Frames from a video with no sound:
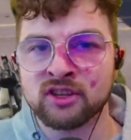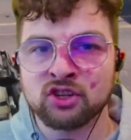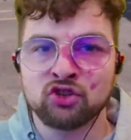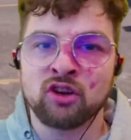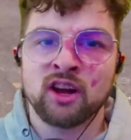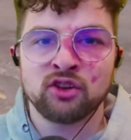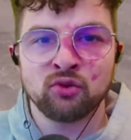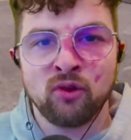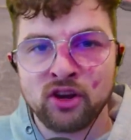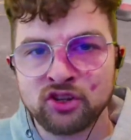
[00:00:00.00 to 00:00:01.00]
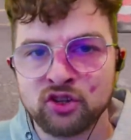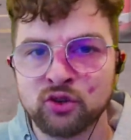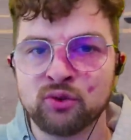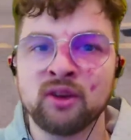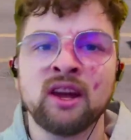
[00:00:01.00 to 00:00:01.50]
is trying to rush
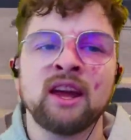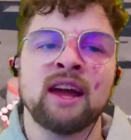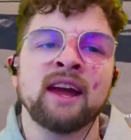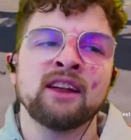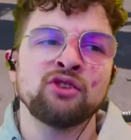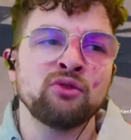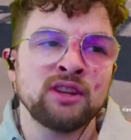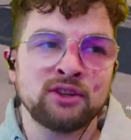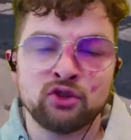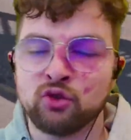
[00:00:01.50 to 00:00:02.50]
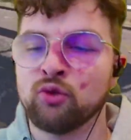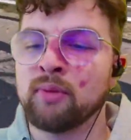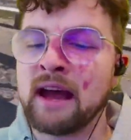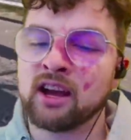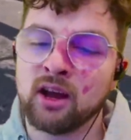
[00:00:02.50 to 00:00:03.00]
you, and you need to
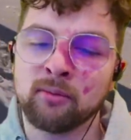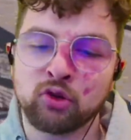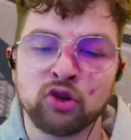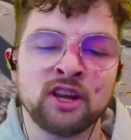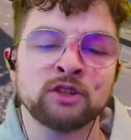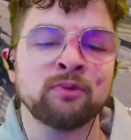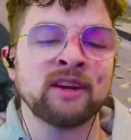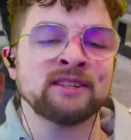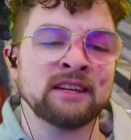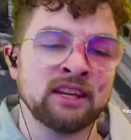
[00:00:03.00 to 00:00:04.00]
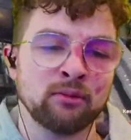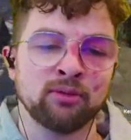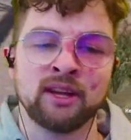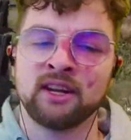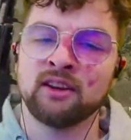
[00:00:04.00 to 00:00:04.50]
back up, create space, and get
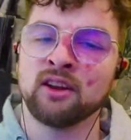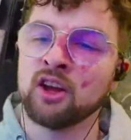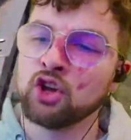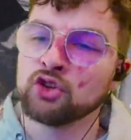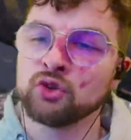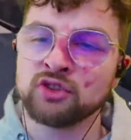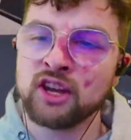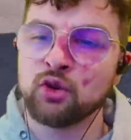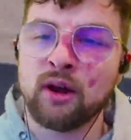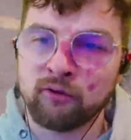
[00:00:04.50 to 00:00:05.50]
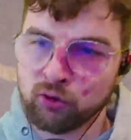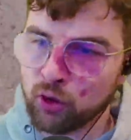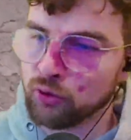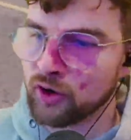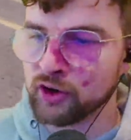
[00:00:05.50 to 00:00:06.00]
plated. So say you have
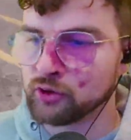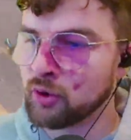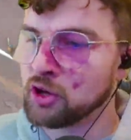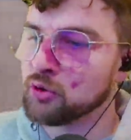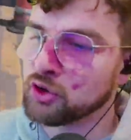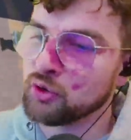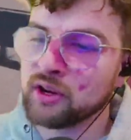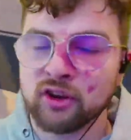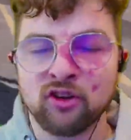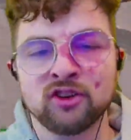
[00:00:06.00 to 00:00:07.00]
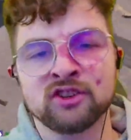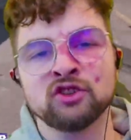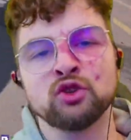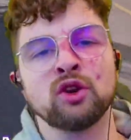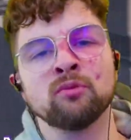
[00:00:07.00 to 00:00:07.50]
roadrunners. What you would do here,
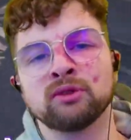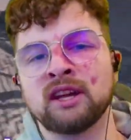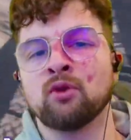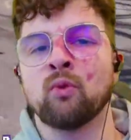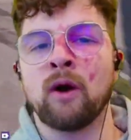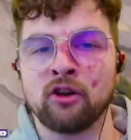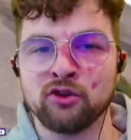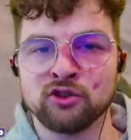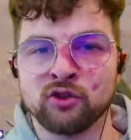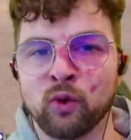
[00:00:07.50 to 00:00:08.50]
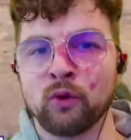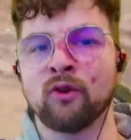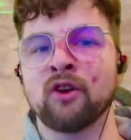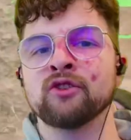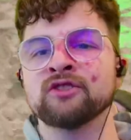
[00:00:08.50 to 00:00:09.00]
since you can plate while using
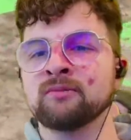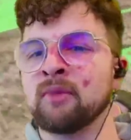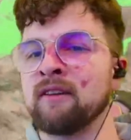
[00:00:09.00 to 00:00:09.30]
roadrunners, my